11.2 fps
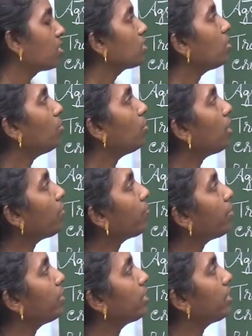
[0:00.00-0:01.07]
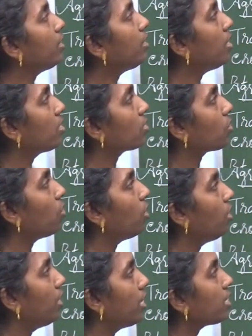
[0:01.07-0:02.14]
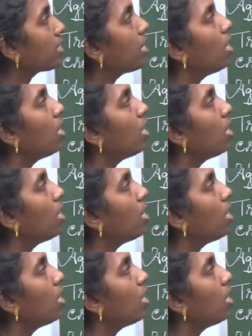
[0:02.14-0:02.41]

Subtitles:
So, one of the method is called as